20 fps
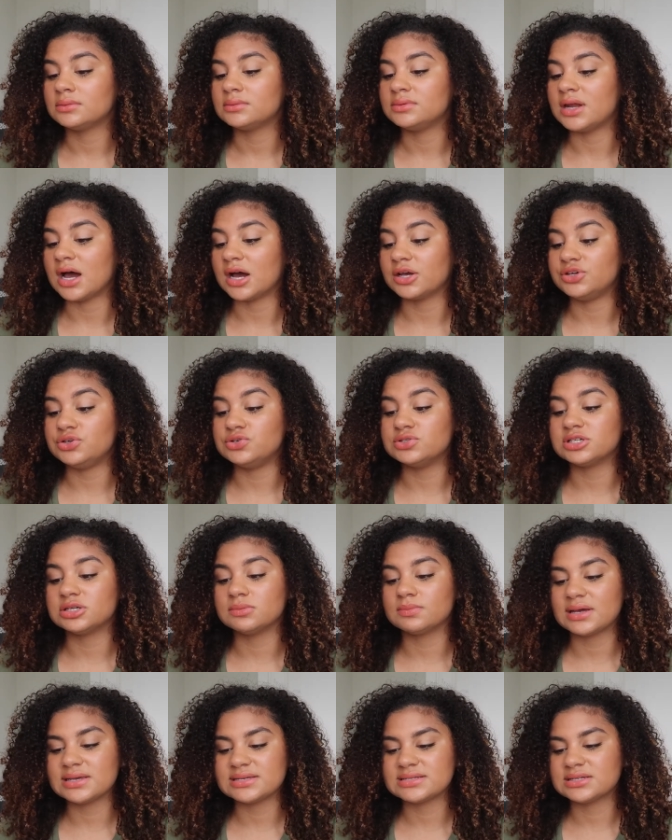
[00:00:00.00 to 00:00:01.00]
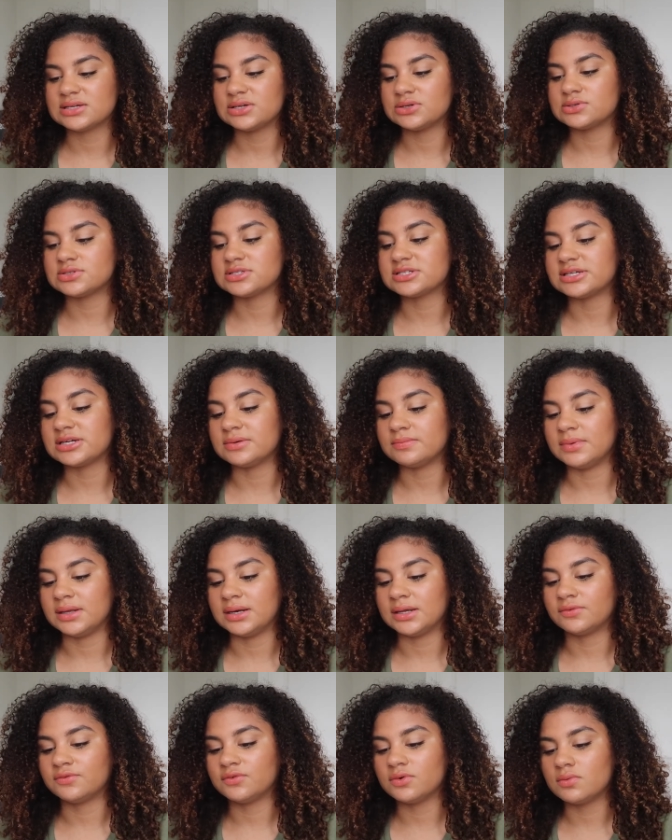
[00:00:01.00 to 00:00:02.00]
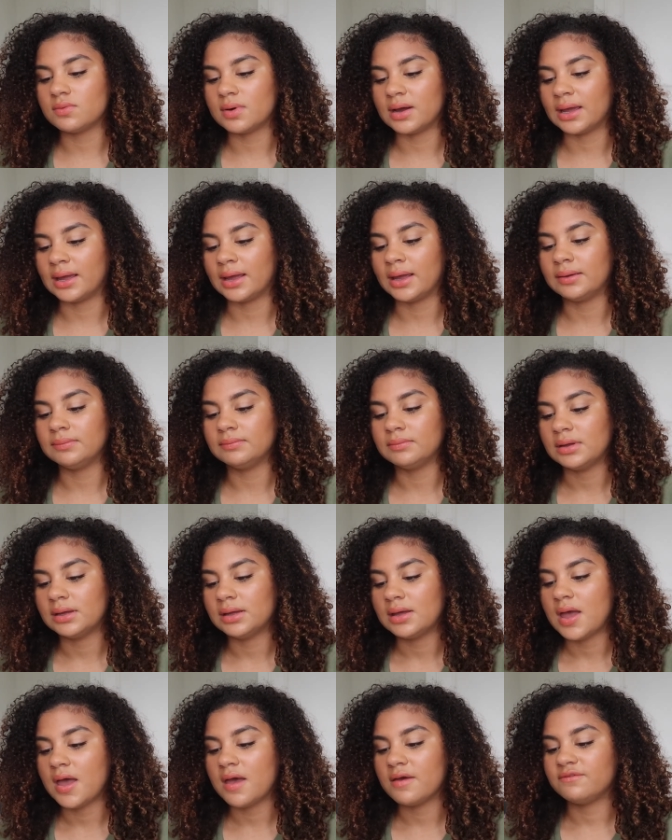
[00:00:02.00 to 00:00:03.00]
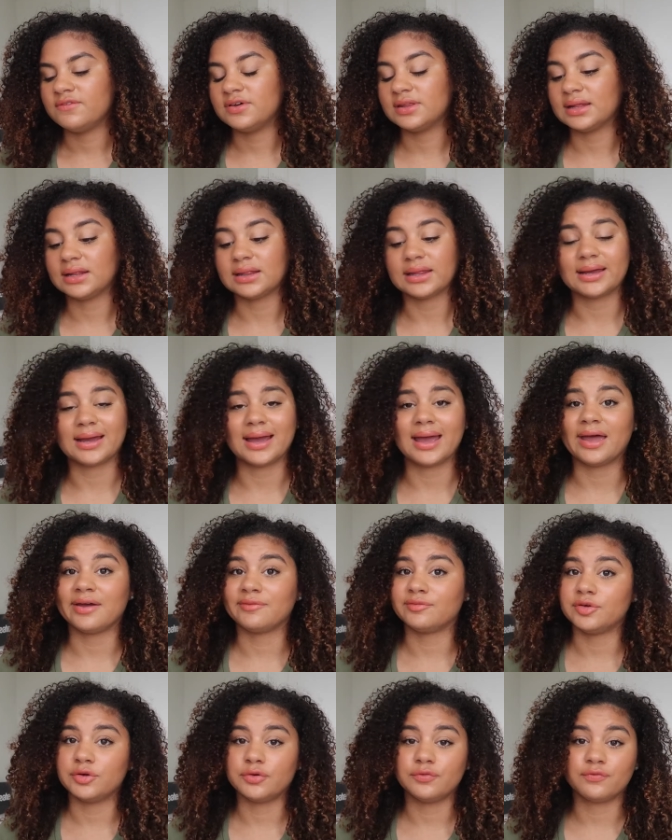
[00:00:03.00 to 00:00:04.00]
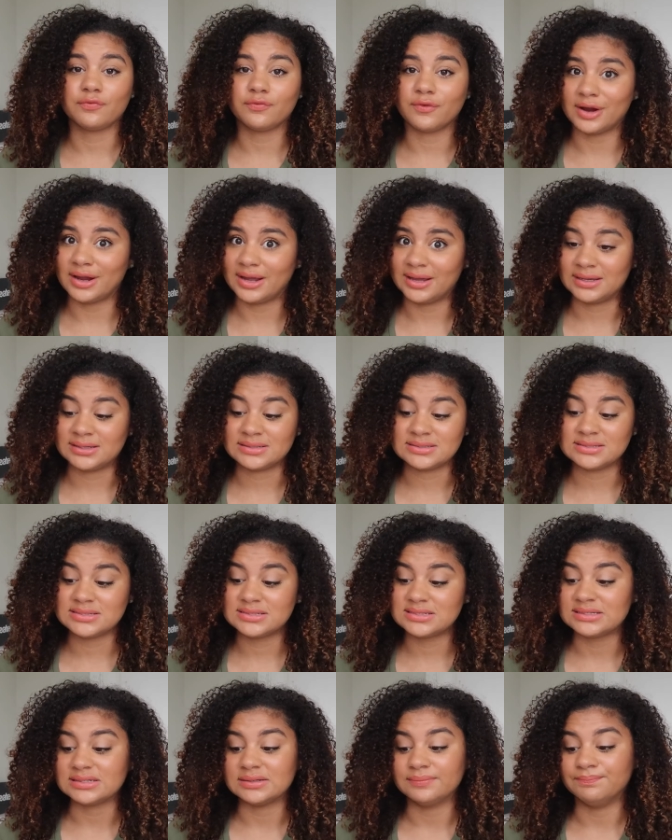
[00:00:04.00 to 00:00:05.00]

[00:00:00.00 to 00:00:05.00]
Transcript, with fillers: not using my skills in a meaningful way, feeling like I have no friends,